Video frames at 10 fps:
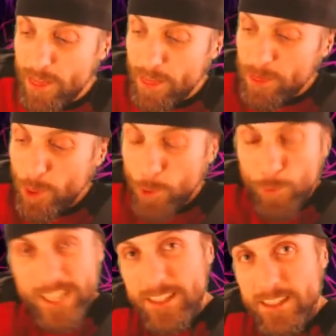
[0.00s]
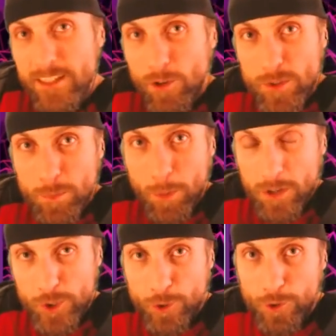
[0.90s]
the reason that those
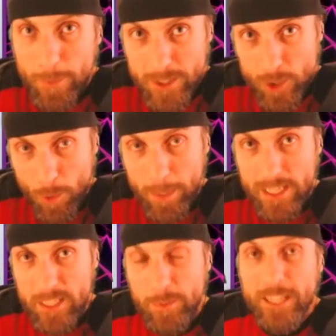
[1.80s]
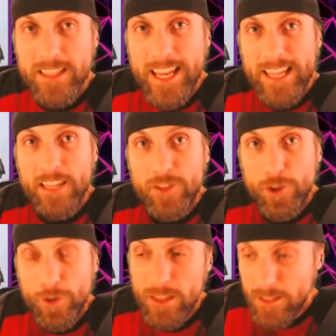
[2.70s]
bugs grew to be so big is because they lived
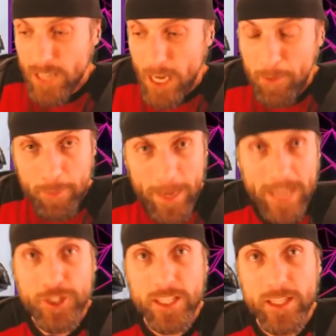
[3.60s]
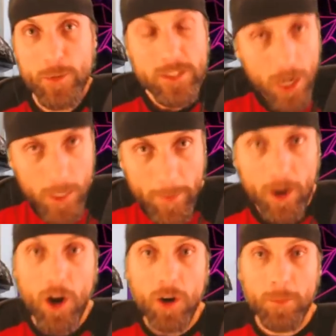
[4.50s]
during the time of magic that we talk about
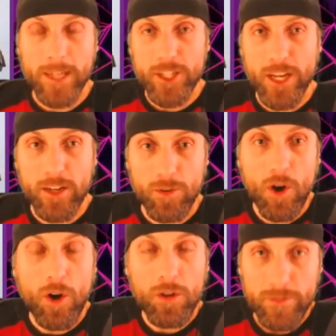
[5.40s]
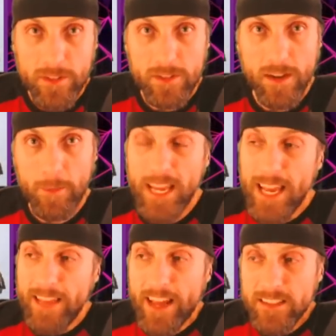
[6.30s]
on my channel all of the time.
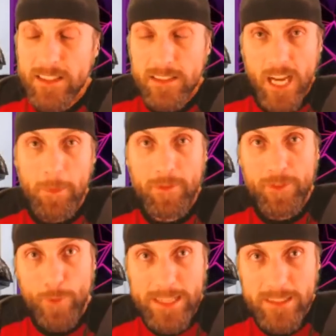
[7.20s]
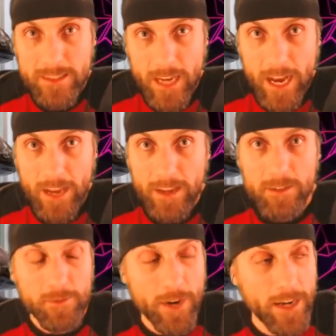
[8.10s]
That is the time of the red sky,
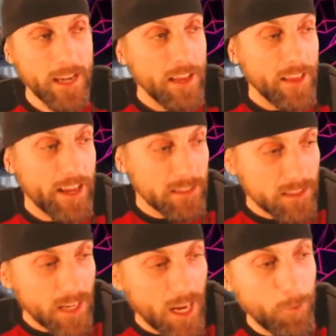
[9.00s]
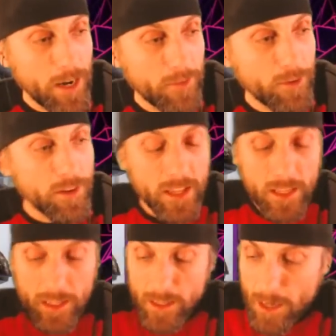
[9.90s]
right? That is the time whenever
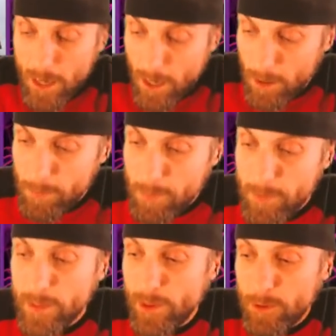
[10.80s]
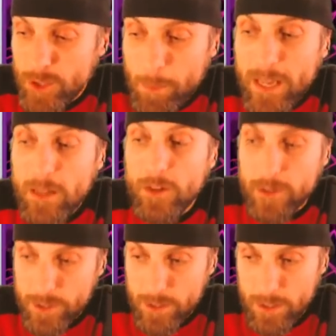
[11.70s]
the uh, those
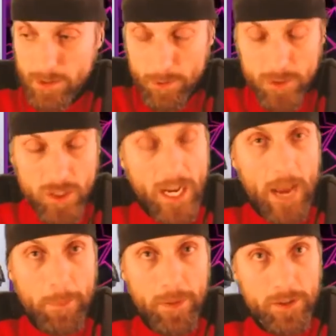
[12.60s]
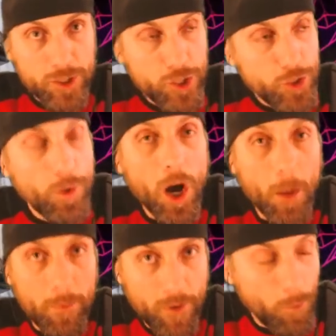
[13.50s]
pillars, those sky pillars shoot
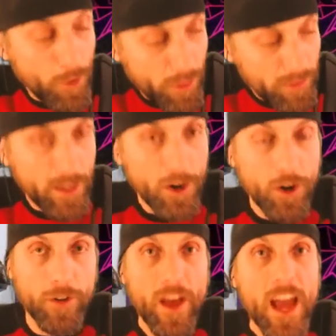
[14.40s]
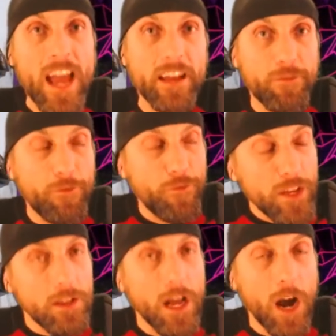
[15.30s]
up from within the earth and
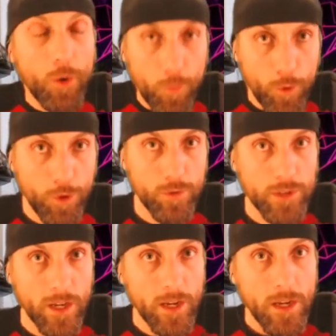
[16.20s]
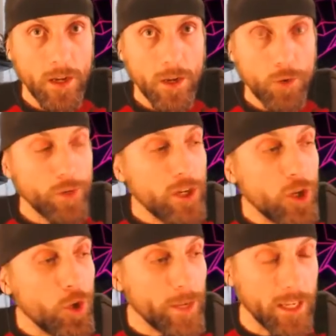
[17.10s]
fill our world,
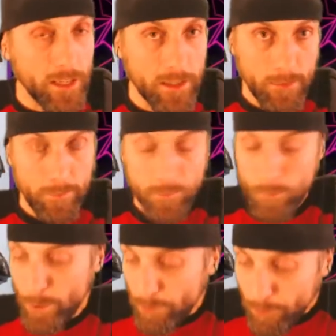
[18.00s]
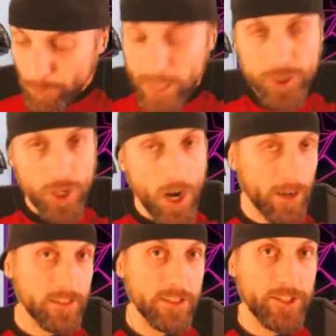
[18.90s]
renewing it with a fresh
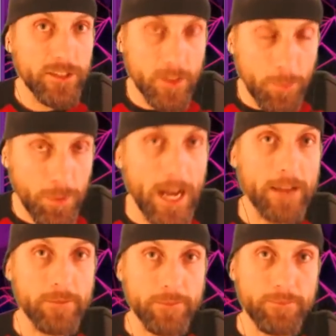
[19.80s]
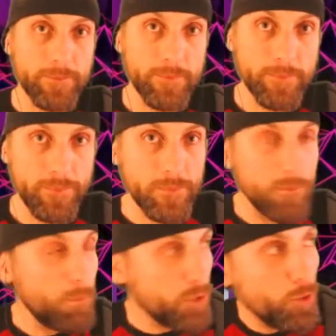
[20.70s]
oxygen supply.
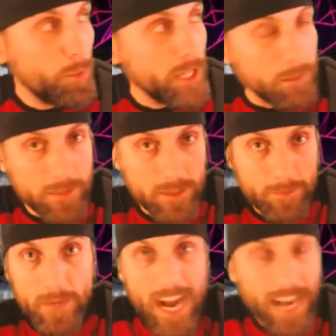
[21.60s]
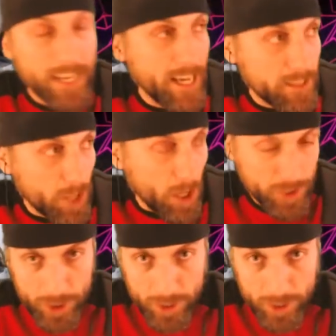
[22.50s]
Blue beams, ionized oxygen